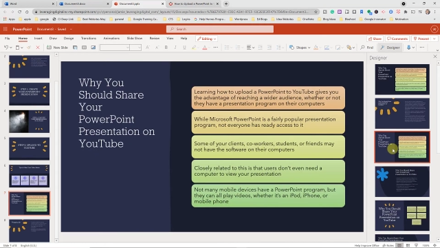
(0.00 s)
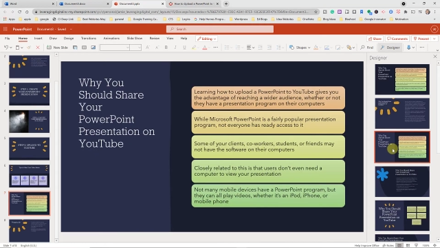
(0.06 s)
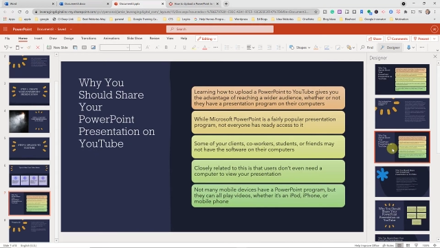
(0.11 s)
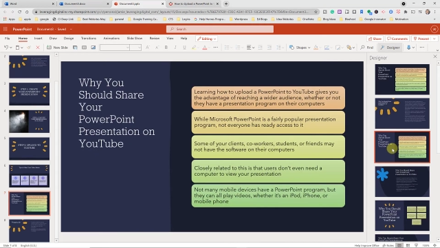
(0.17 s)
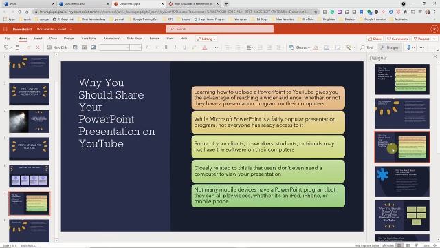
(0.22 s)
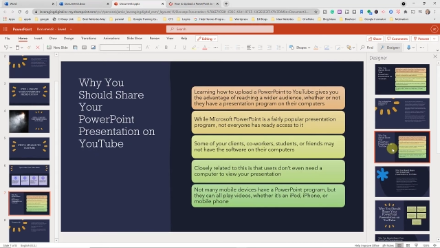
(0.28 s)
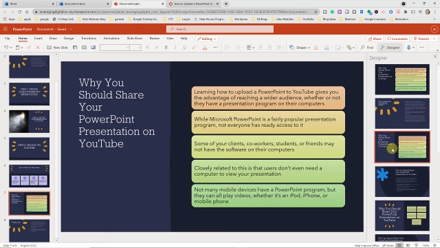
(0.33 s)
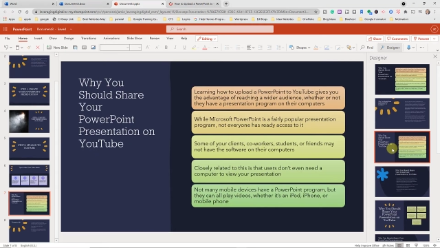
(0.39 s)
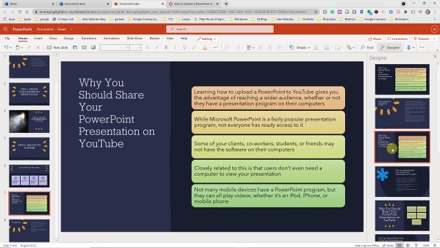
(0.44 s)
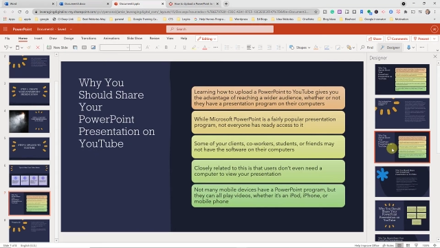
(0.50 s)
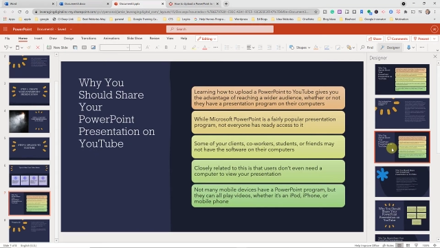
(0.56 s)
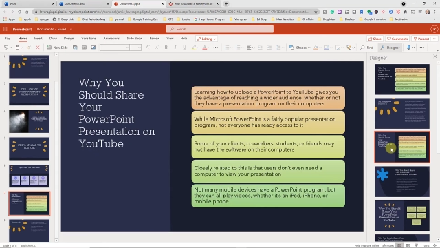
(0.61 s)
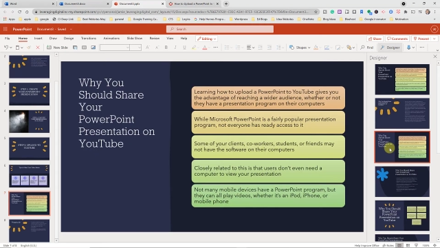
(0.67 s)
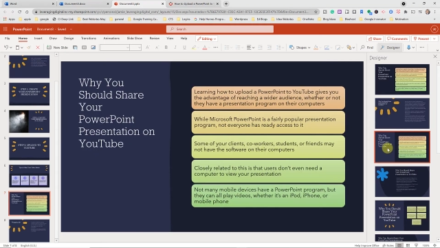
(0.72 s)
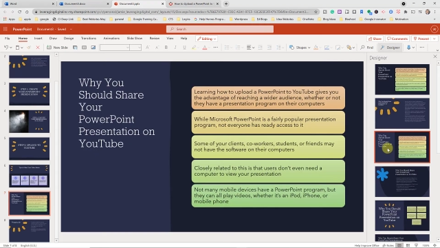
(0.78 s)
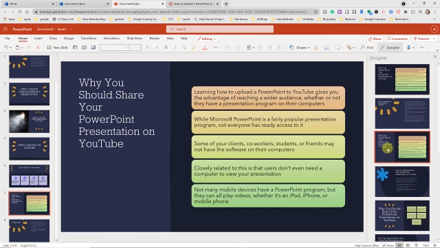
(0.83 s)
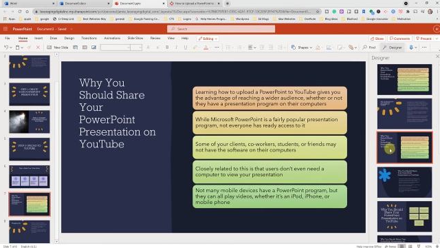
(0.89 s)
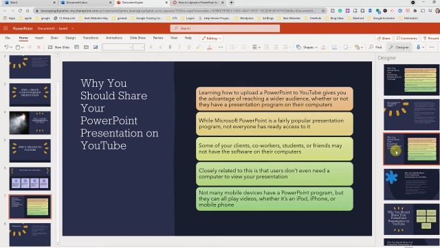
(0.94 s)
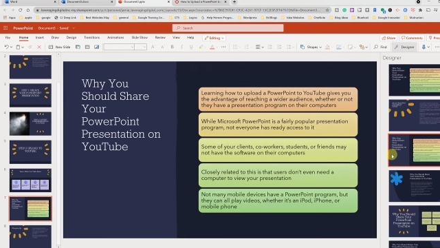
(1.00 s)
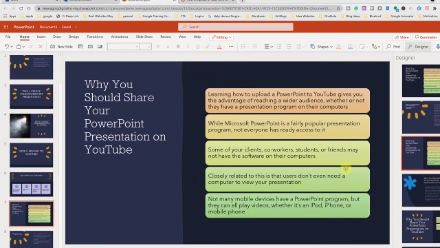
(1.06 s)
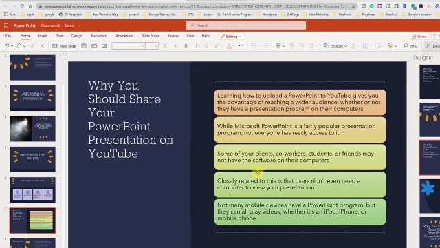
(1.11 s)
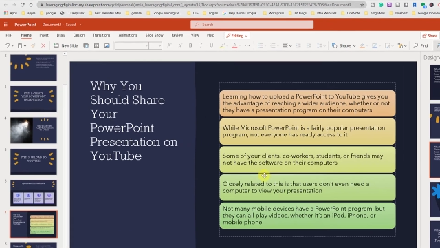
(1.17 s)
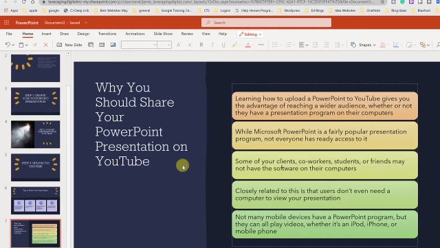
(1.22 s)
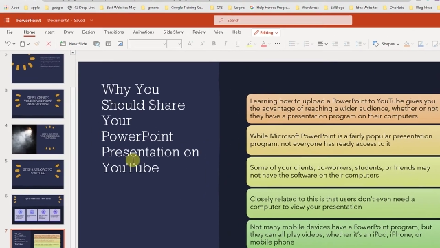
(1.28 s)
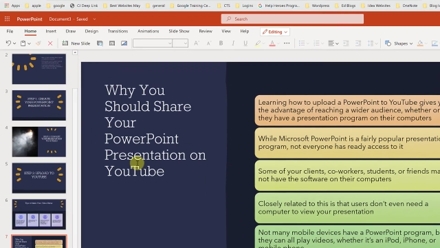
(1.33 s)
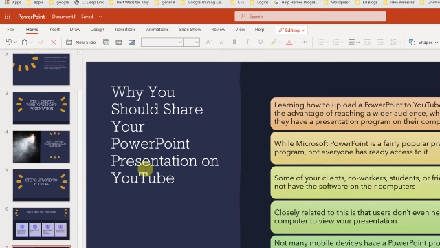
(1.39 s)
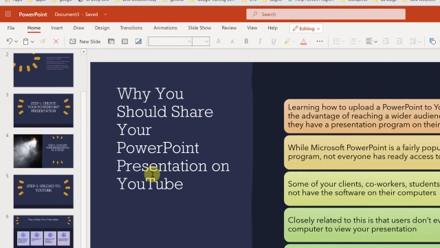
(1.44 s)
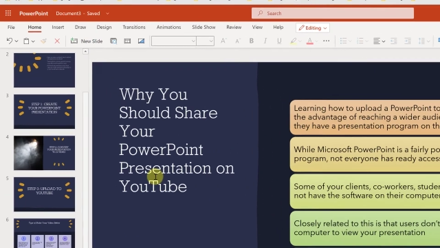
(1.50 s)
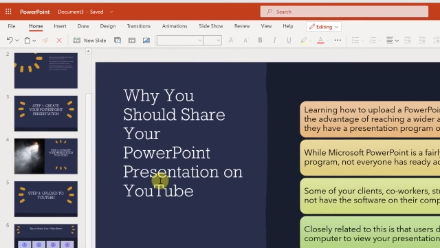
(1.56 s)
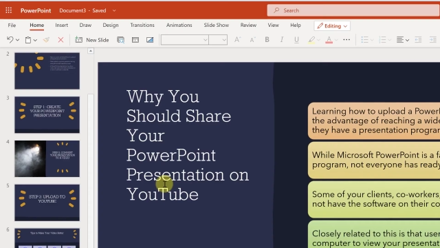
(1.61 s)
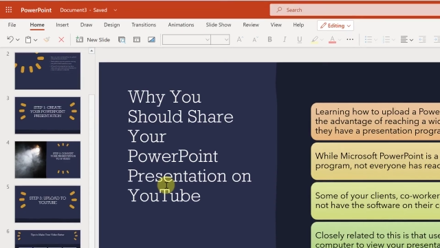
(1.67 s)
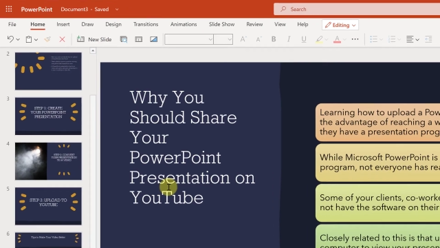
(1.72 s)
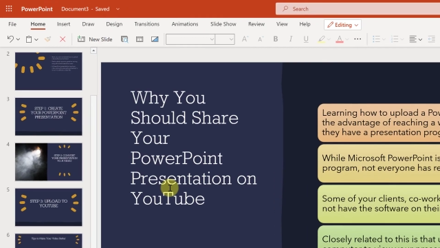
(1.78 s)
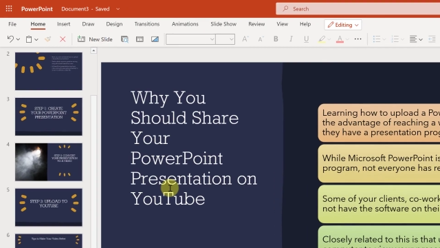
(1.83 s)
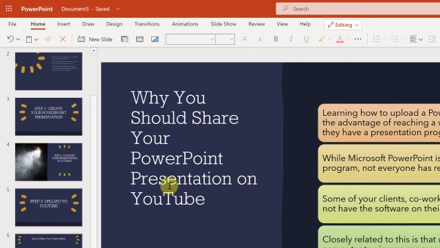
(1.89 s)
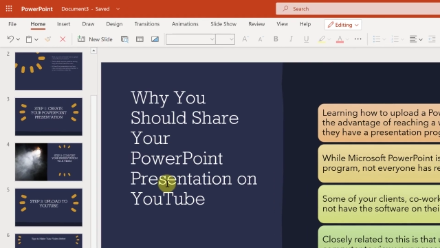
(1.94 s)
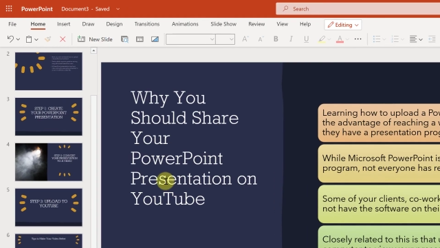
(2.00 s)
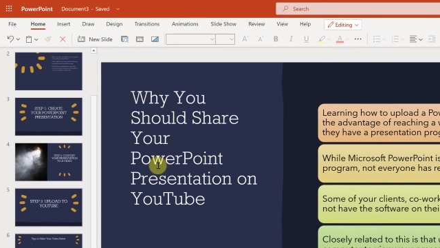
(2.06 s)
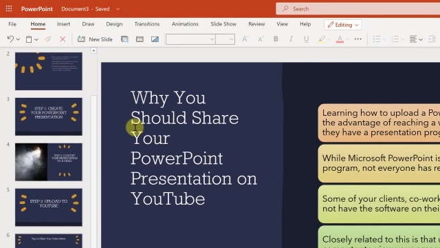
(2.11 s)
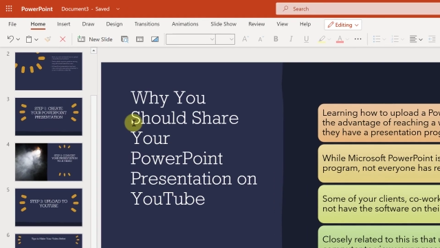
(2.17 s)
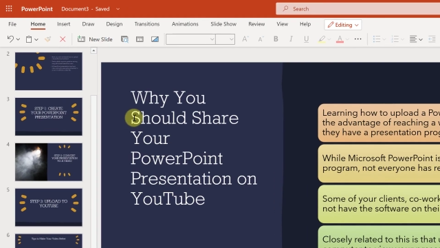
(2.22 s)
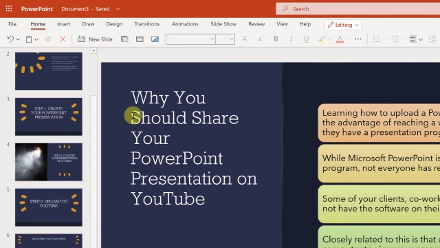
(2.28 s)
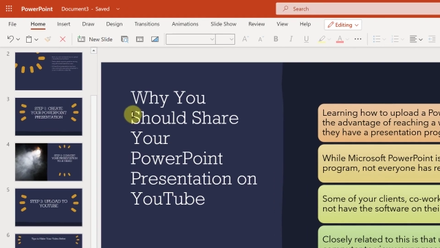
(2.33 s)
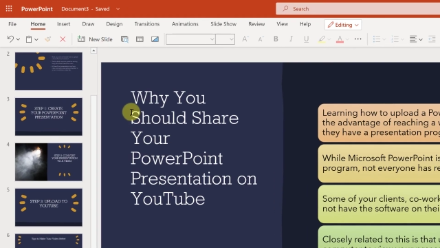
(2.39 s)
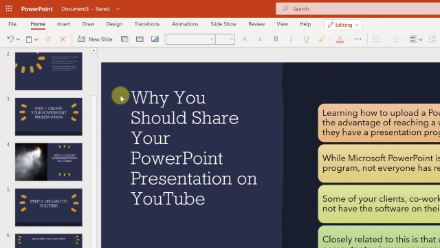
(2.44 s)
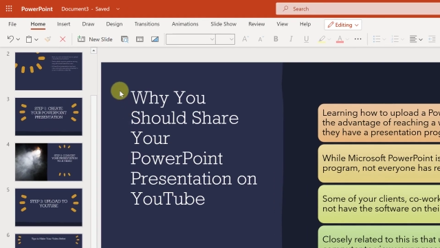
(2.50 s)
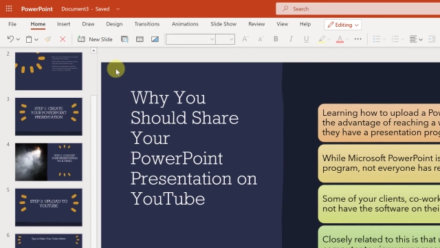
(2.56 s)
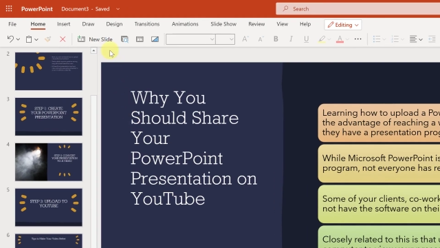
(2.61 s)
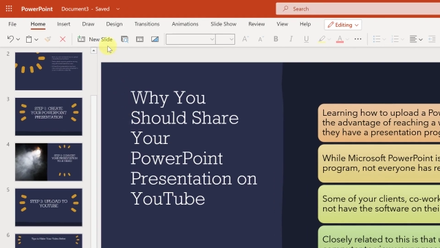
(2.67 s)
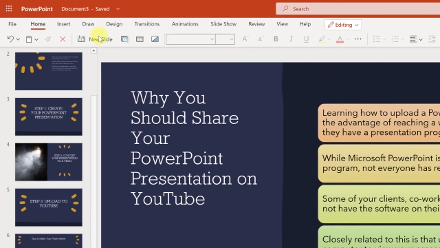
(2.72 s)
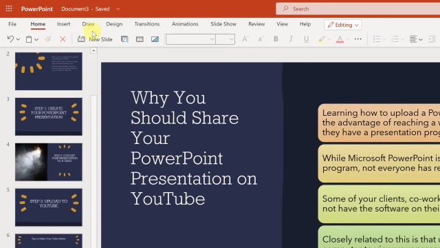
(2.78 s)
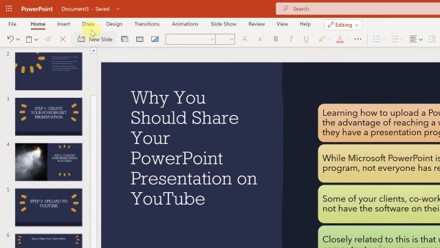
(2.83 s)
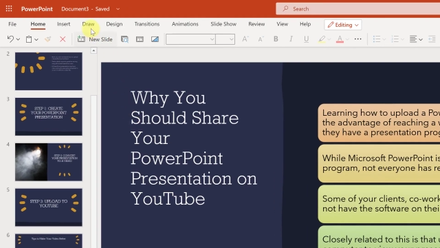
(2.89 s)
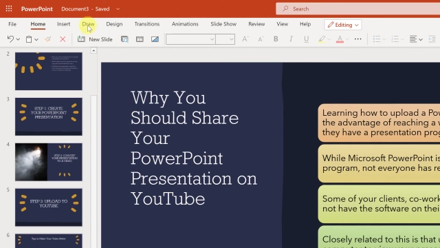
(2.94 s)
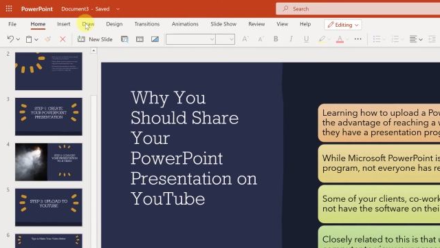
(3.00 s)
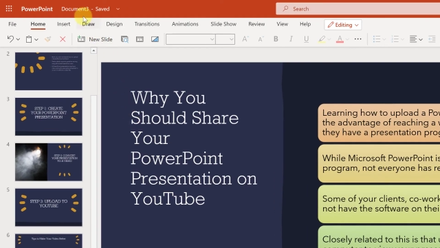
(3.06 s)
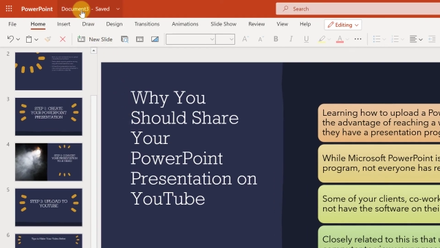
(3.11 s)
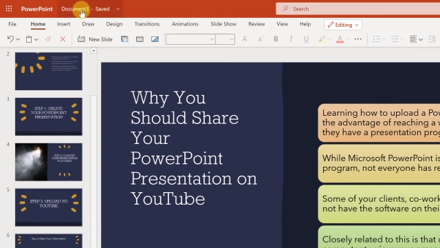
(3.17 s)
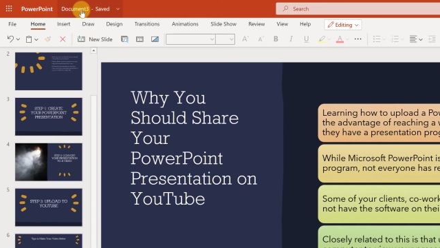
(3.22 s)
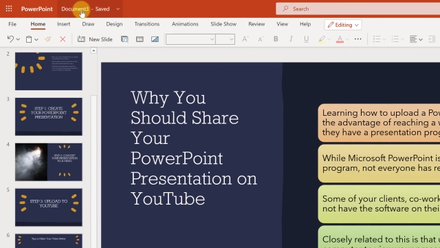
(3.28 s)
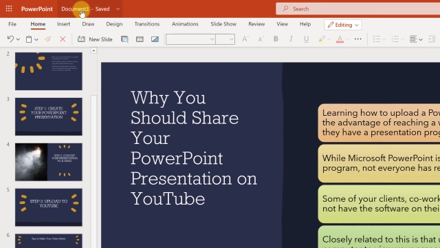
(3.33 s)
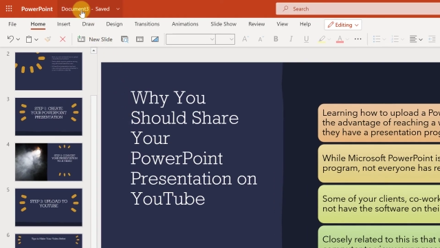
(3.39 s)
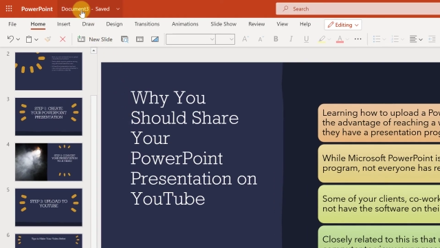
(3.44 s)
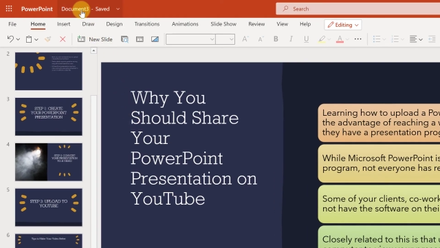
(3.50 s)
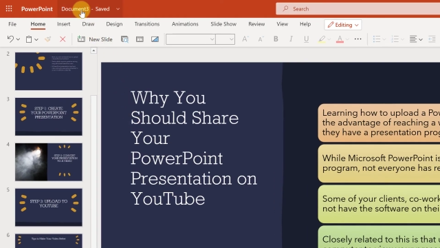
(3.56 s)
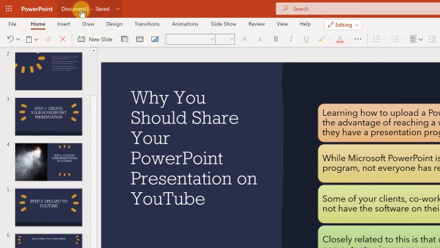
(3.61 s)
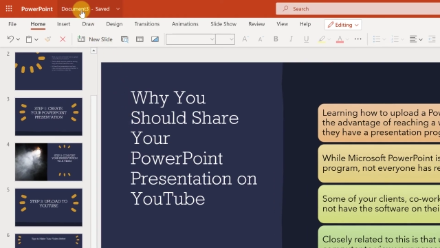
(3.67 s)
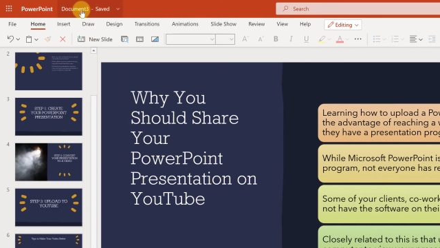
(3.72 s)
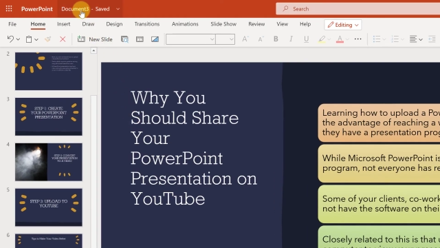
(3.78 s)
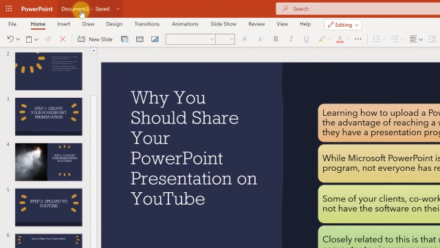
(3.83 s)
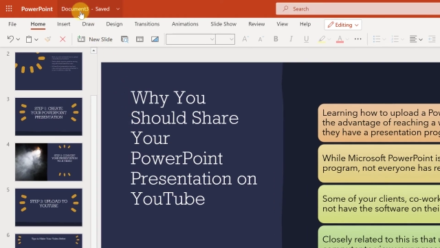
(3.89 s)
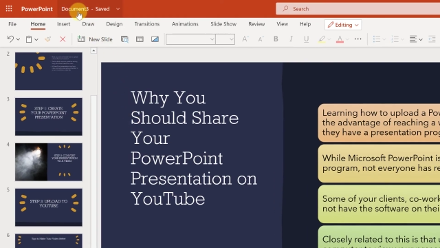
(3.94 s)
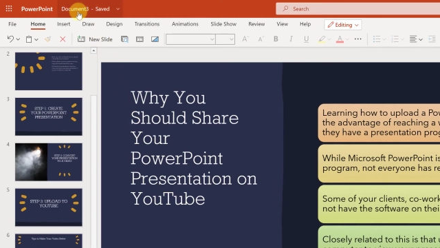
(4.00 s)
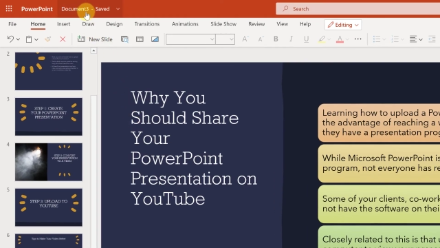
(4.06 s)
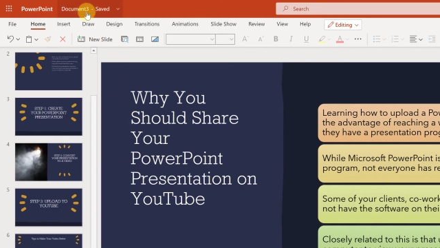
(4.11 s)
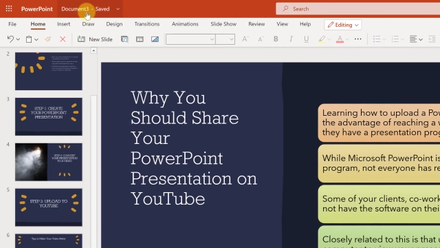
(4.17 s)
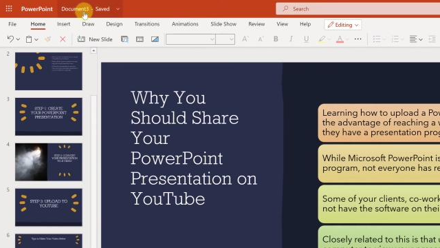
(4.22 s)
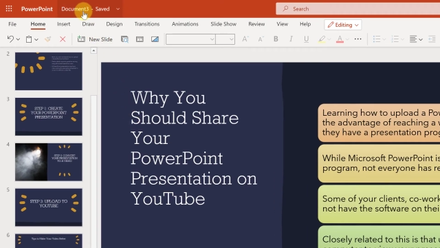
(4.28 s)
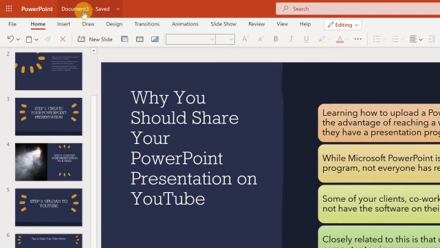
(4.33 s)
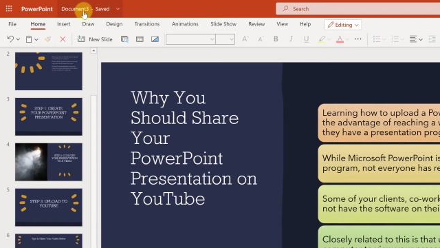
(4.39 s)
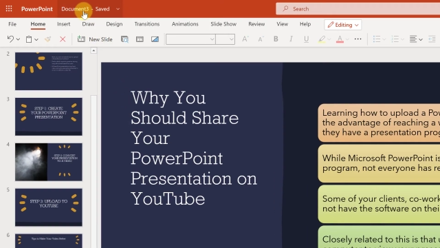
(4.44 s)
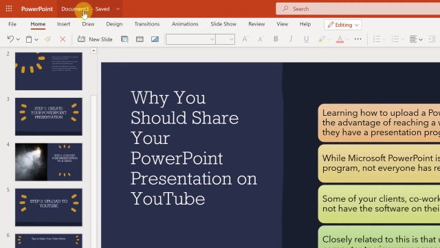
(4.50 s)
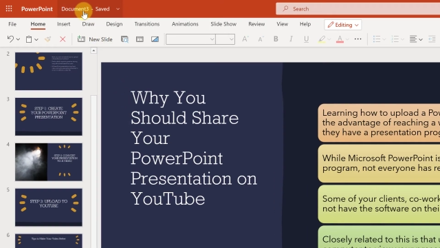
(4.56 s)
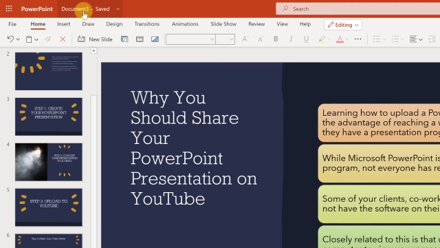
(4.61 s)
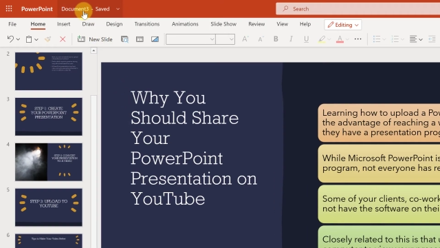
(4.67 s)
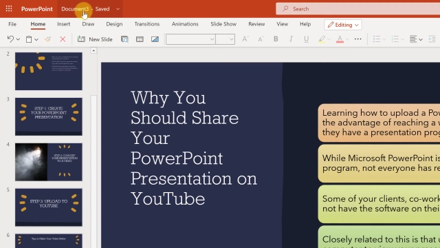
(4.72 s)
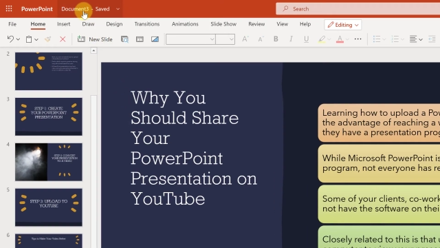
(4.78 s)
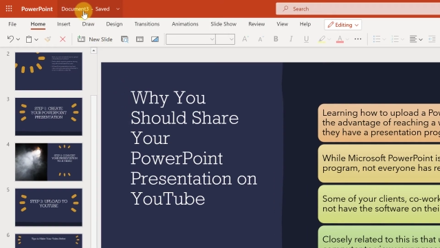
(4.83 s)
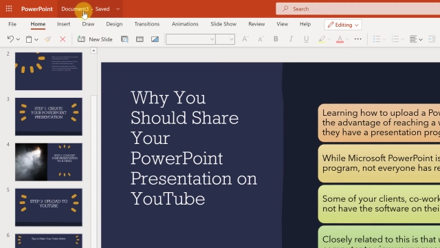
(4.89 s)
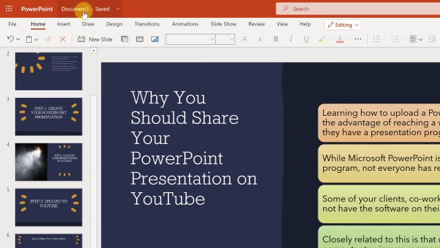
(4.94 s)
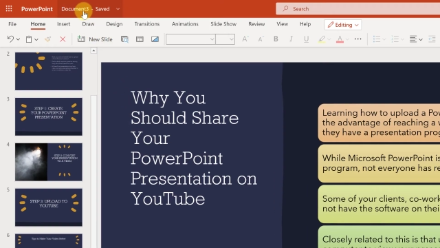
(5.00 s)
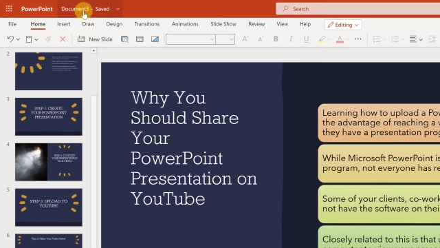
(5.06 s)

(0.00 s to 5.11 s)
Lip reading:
[unreadable: no face in view]